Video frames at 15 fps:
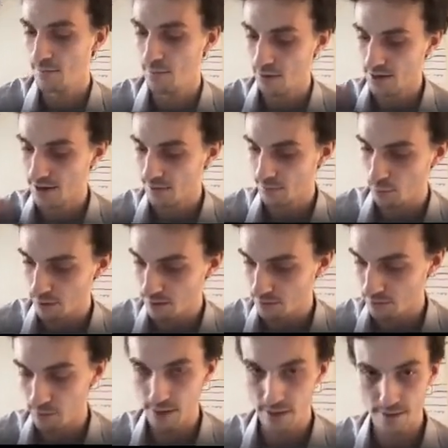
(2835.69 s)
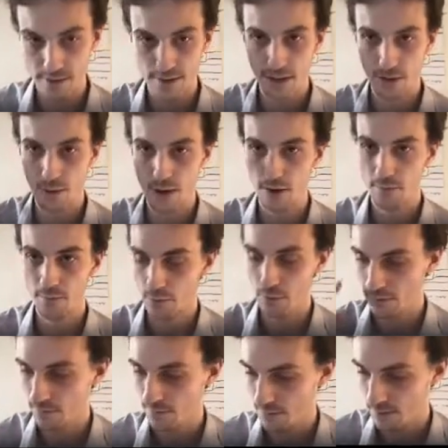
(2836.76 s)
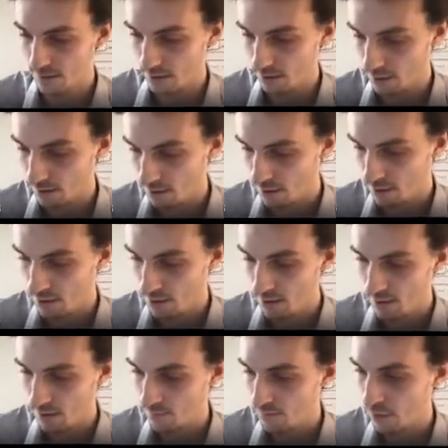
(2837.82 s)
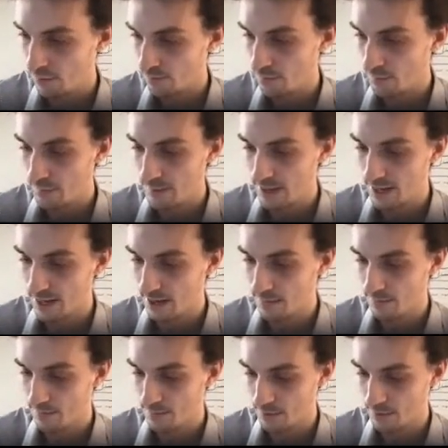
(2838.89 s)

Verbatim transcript: bring together all these ingredients and tell you how to prove the theorem from the beginning.